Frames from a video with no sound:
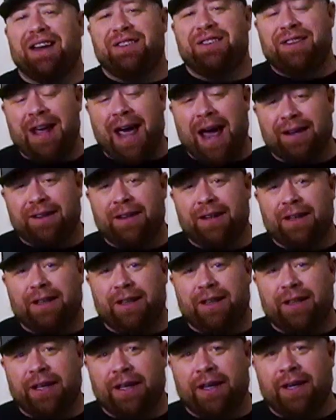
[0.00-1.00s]

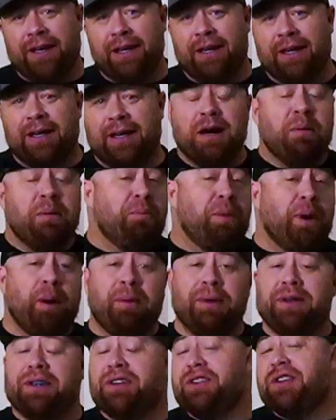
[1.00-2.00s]
Technically,
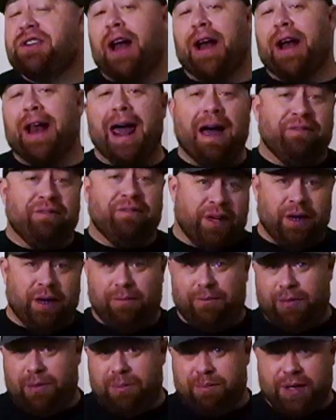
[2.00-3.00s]
bourbon does not have to
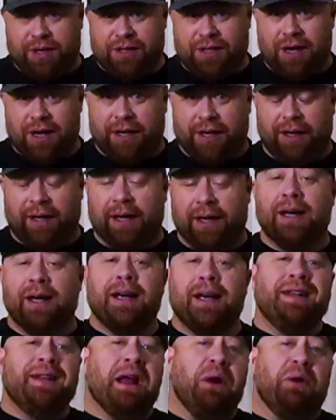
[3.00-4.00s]
come from Kentucky.
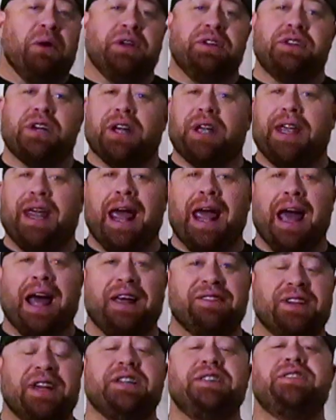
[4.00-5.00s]
Now, Kentucky
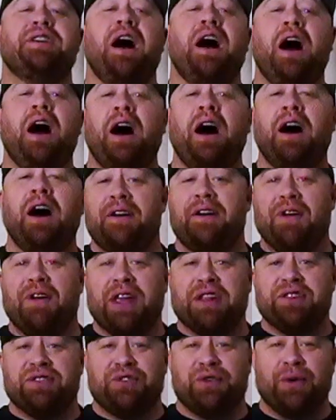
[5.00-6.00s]
has a ton of
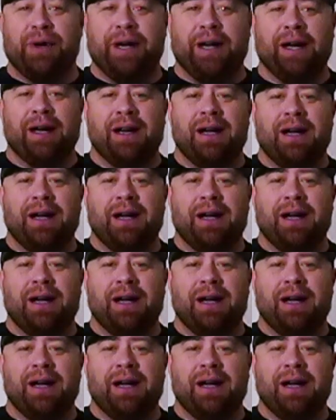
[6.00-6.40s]
history.